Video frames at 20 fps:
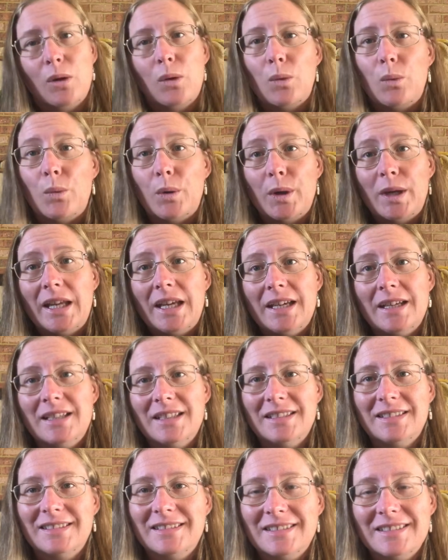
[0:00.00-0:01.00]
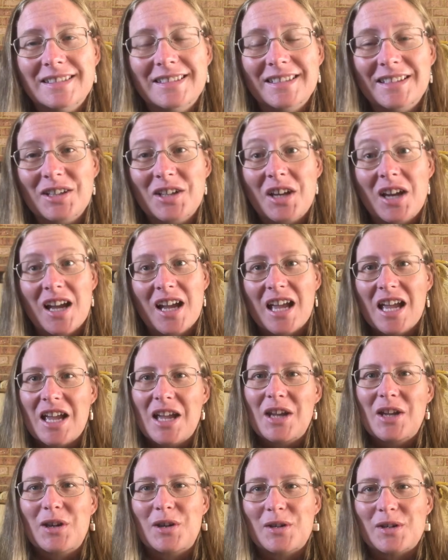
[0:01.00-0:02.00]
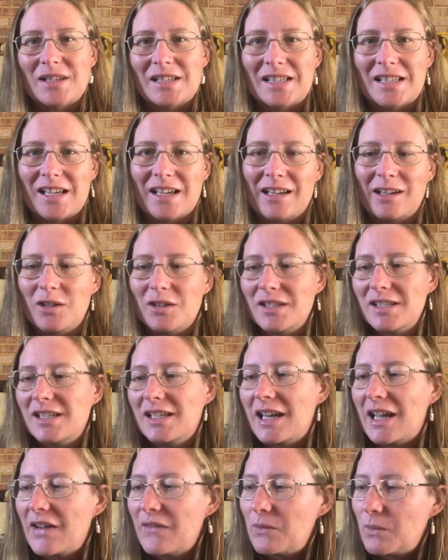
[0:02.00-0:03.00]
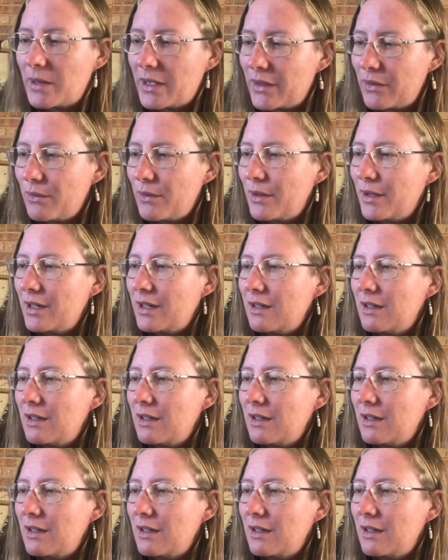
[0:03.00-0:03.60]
wordy because I lost it halfway through.